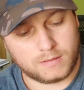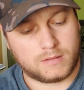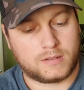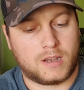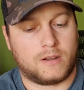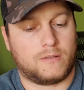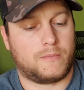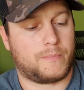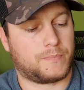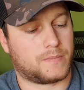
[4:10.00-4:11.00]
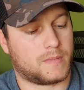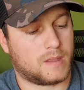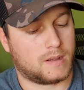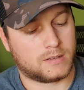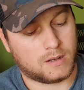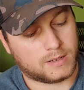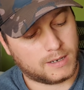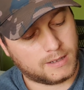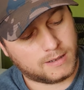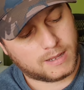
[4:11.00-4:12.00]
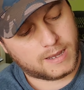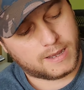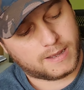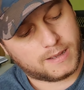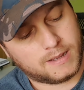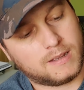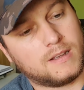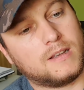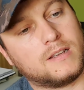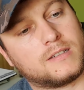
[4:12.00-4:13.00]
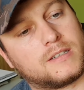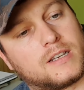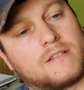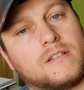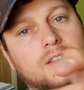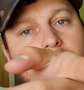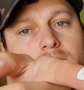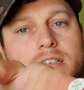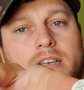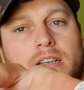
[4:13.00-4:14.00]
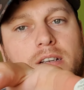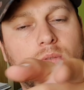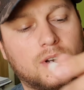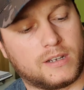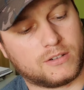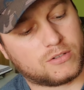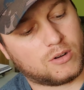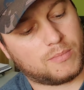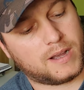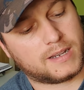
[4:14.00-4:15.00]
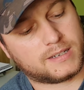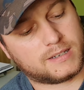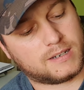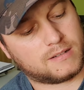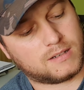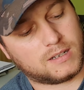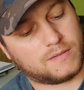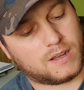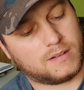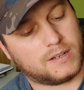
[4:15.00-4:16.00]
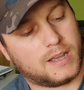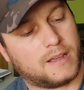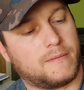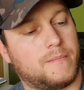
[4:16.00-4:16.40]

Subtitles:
So it's got the little sticker on there saying quality control passed. Let's leave that on there,